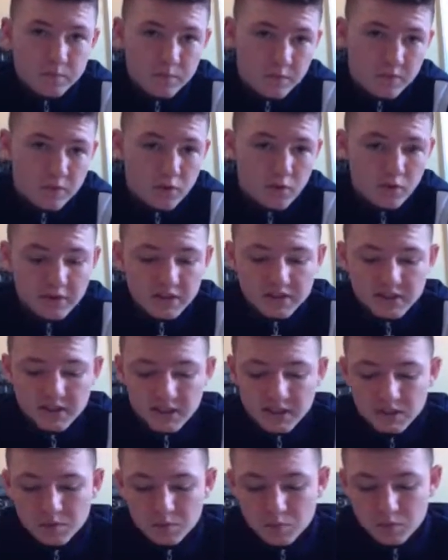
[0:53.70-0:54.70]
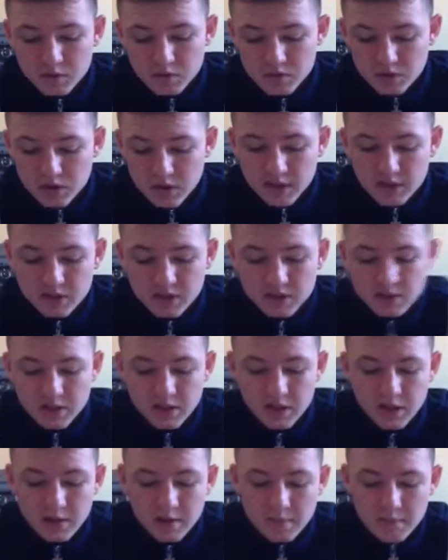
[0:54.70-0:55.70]
Before each session we stretched
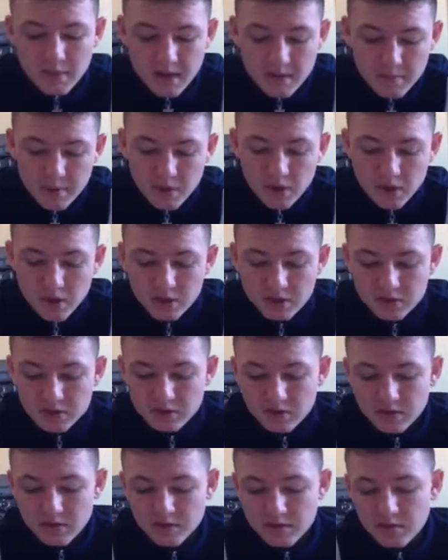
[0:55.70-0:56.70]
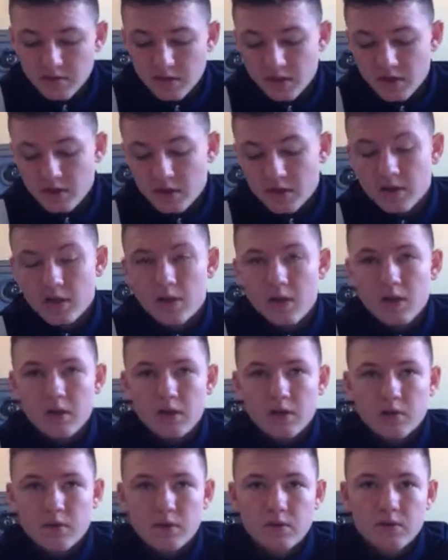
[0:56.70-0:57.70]
the main parts of the
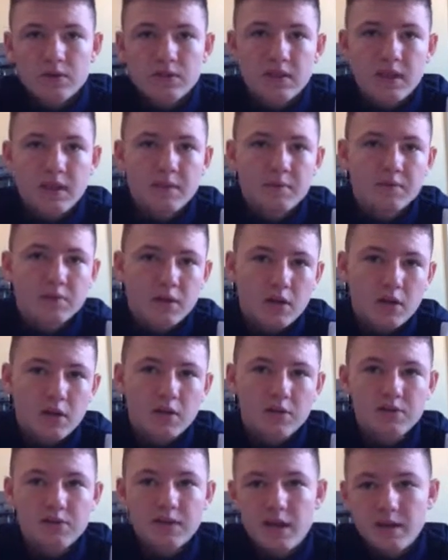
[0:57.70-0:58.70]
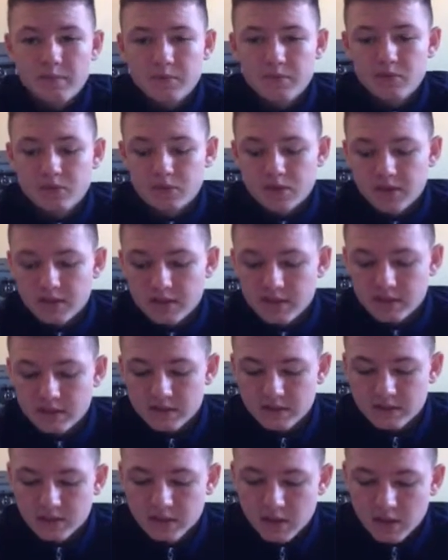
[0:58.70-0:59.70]
quadriceps, calves,
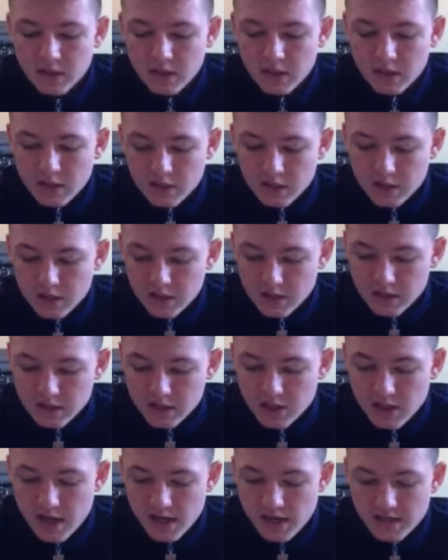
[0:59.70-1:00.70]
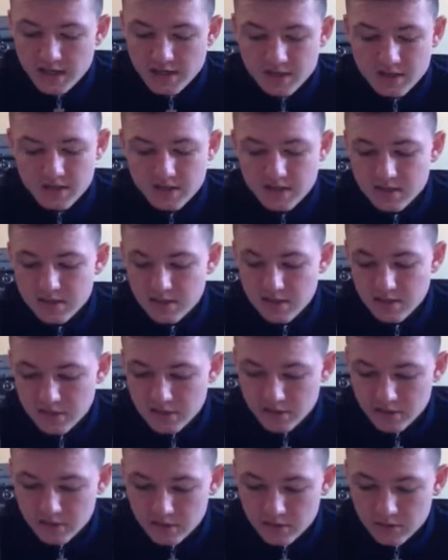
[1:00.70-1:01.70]
hamstrings, chest
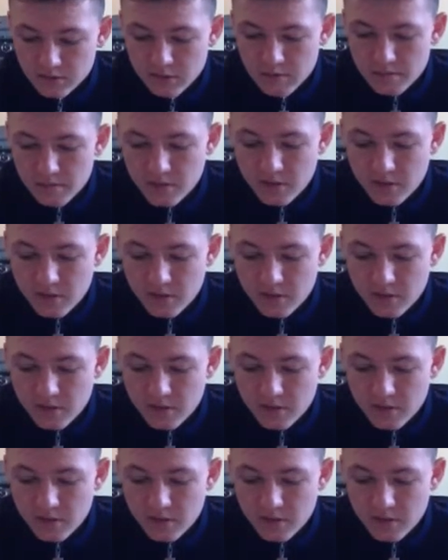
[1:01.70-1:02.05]
and all them